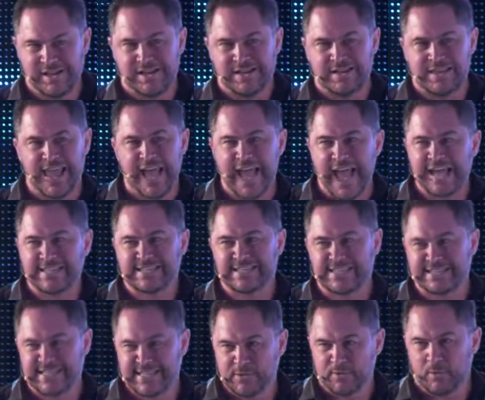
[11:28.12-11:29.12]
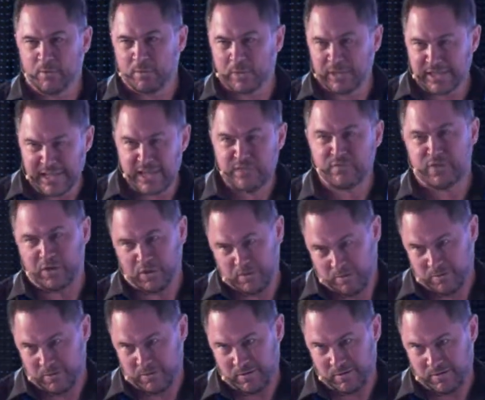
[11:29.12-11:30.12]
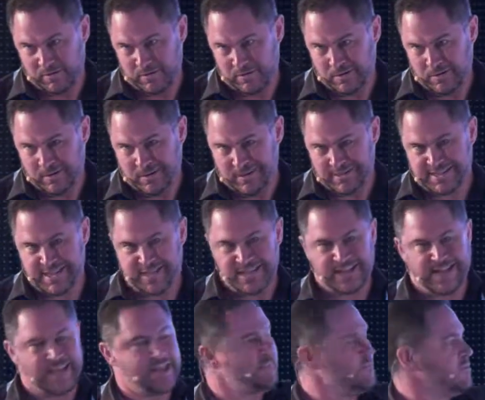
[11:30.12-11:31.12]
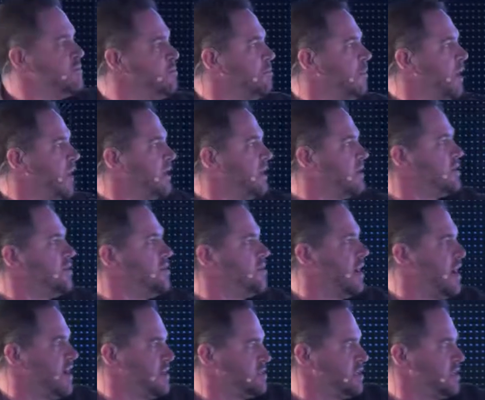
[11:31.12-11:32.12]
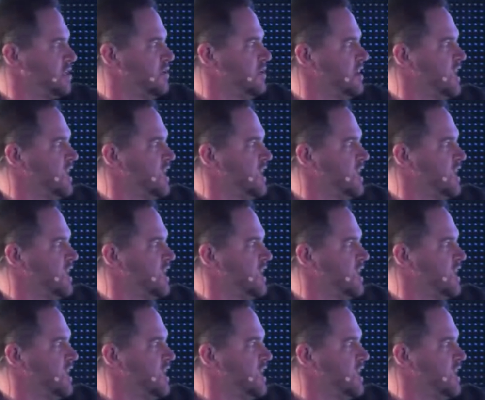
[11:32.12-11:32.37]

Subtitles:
the SEC will believe you. I'll say that again. If you market your non-security